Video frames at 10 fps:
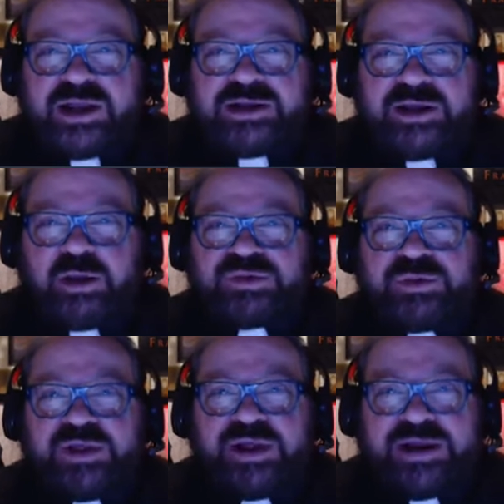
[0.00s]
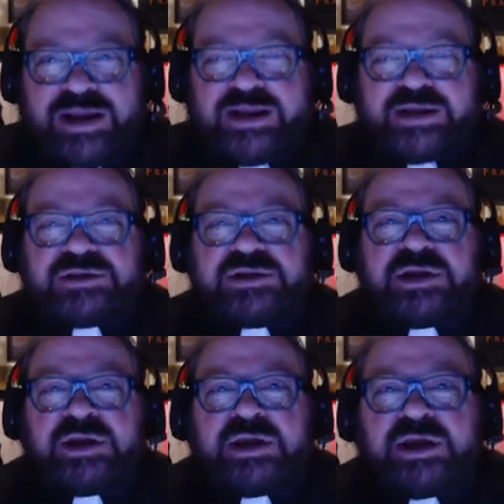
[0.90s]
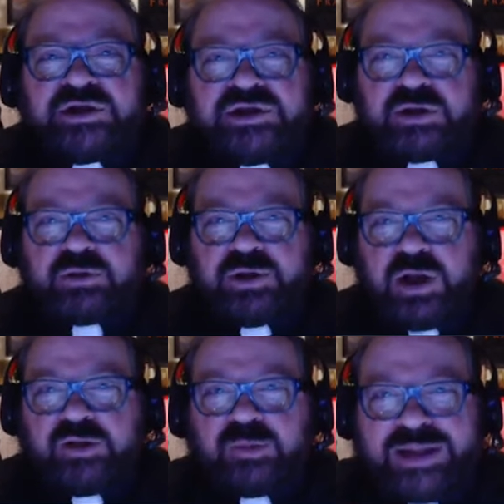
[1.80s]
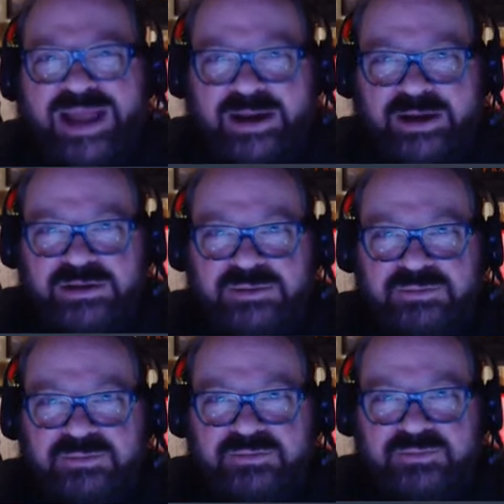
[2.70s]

You get to help some of the neediest children on the planet